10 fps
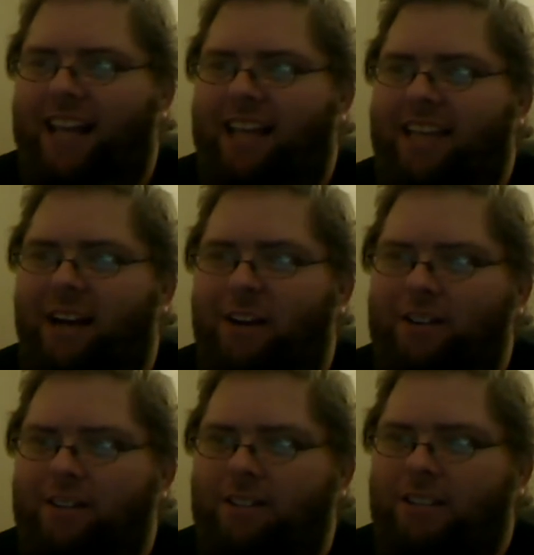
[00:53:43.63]
you
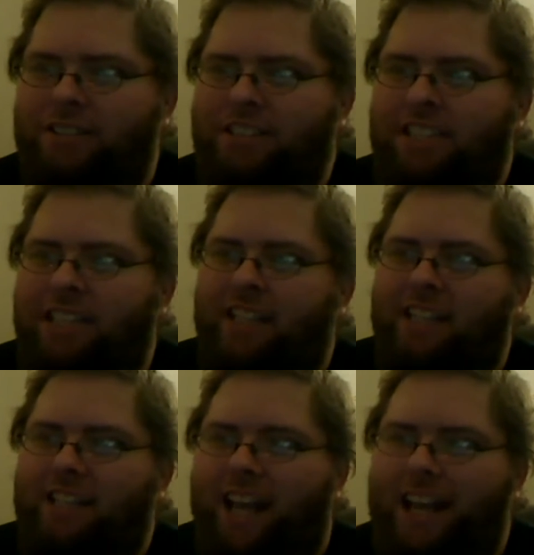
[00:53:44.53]
know, you'd
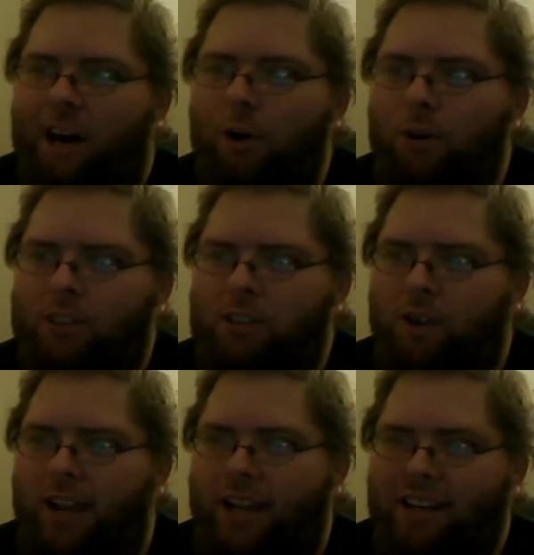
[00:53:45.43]
see like a horse
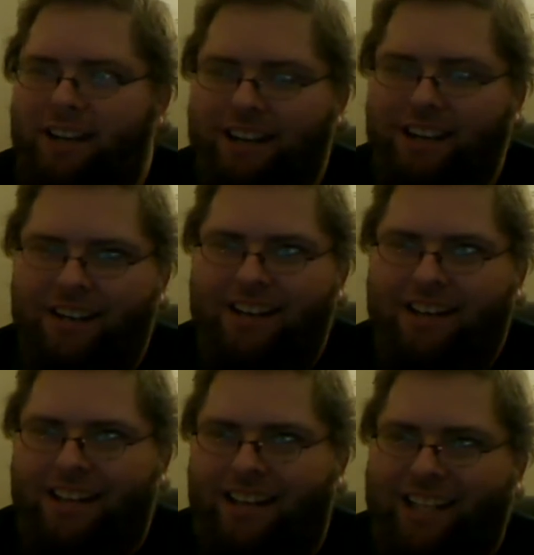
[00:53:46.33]
trainer,
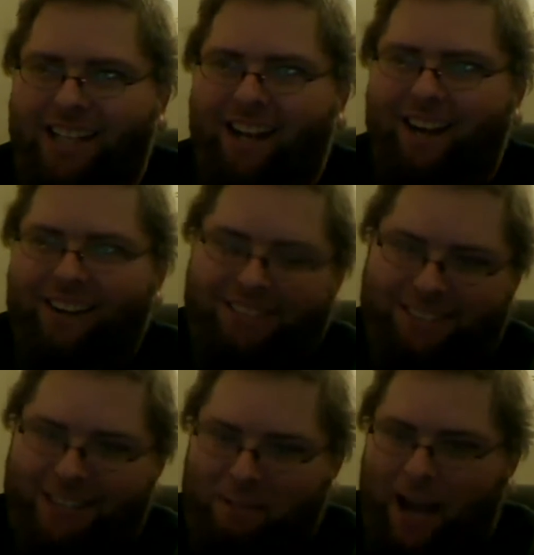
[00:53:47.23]
like, you know,
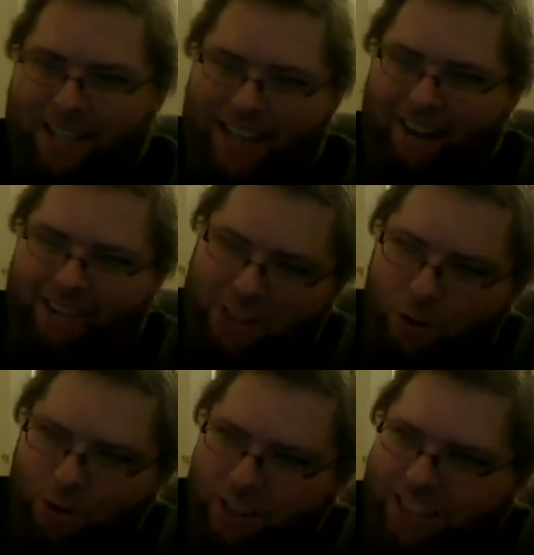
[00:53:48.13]
pat down his
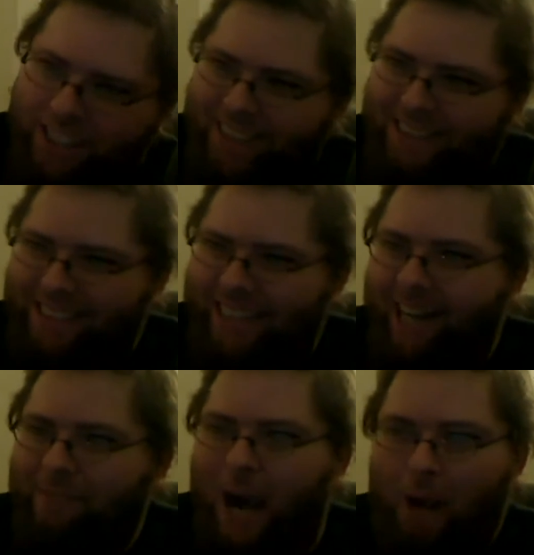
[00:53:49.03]
horses and check
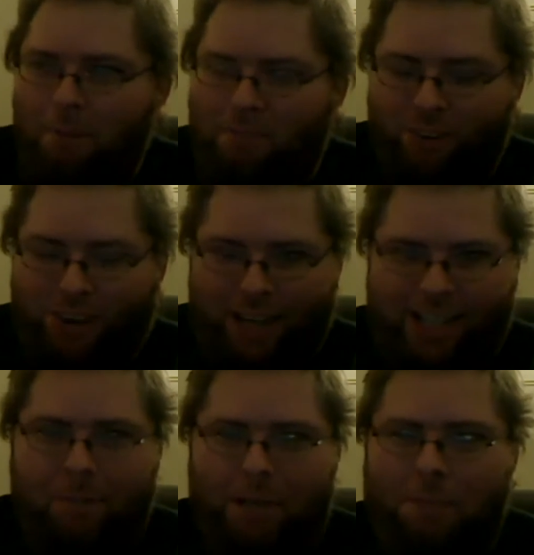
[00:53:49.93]
them out before
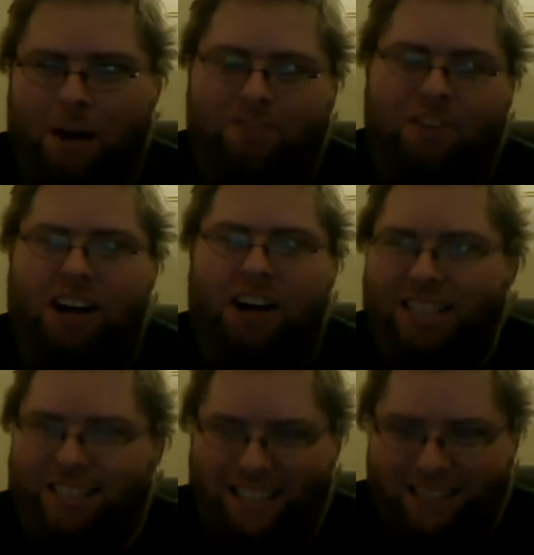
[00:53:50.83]
he'd put them up for
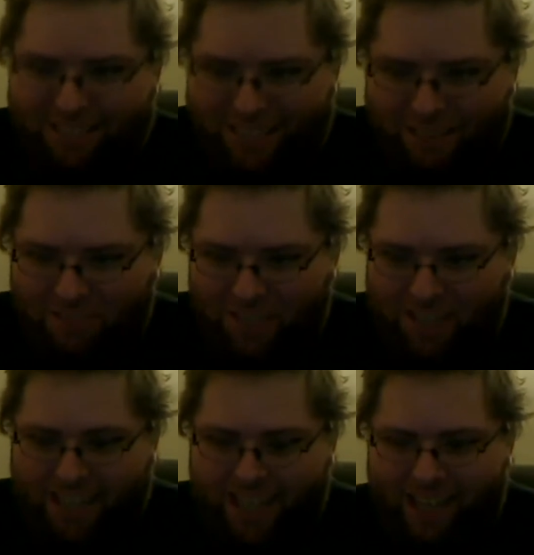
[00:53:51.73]
auction or
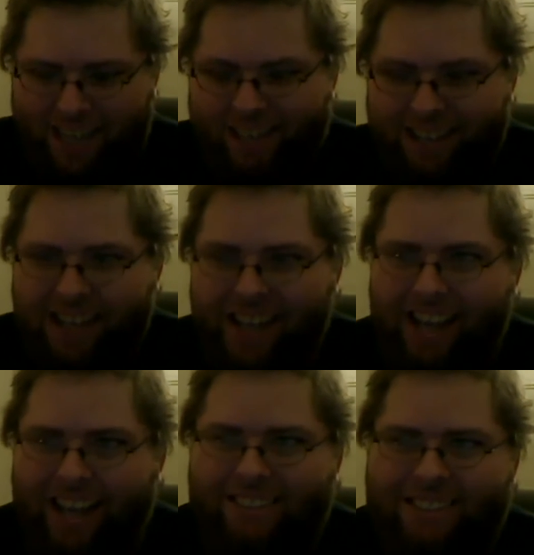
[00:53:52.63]
something, you know?
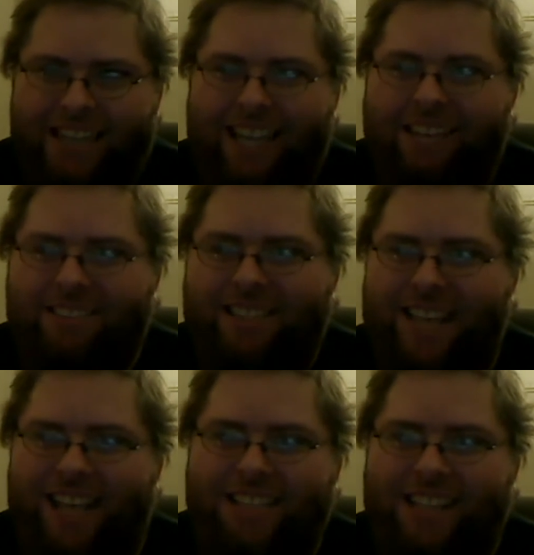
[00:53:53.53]
It was like he was
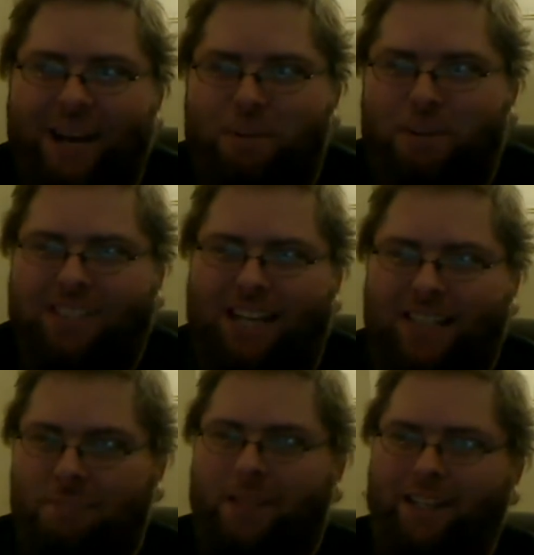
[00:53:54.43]
sizing up her
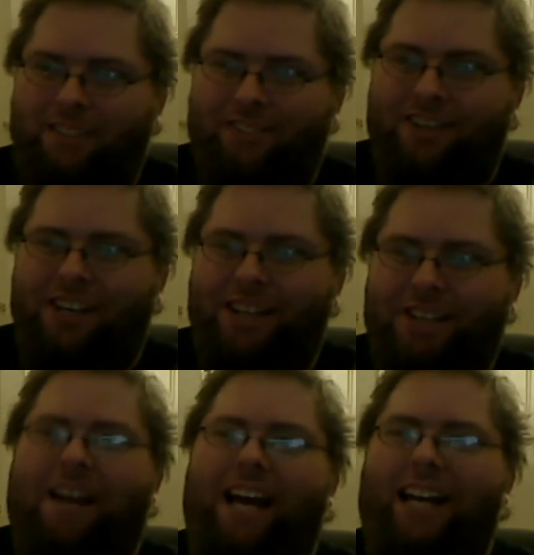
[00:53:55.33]
sex appeal for
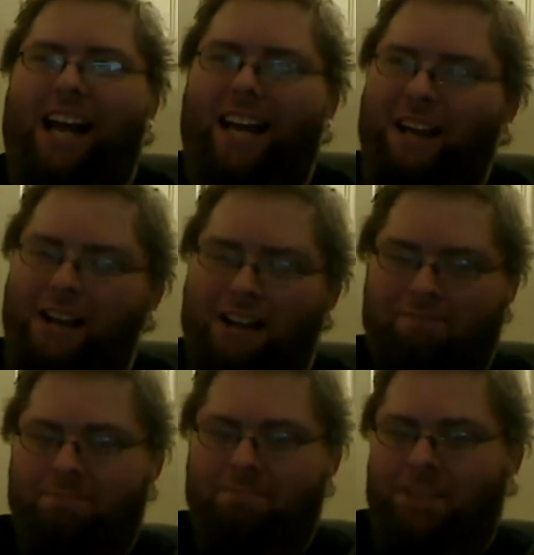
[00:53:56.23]
another man, like,
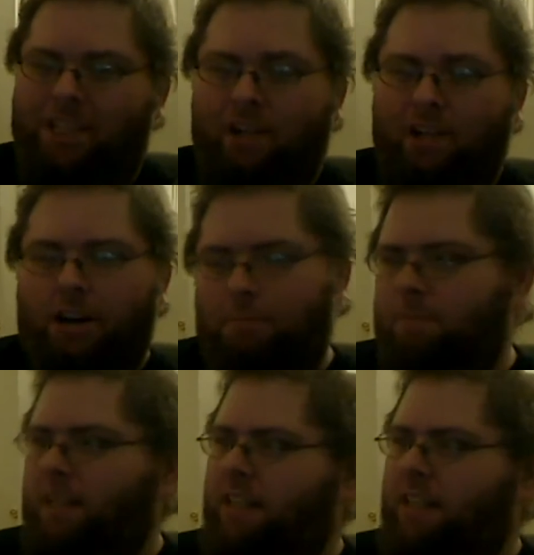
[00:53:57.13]
these are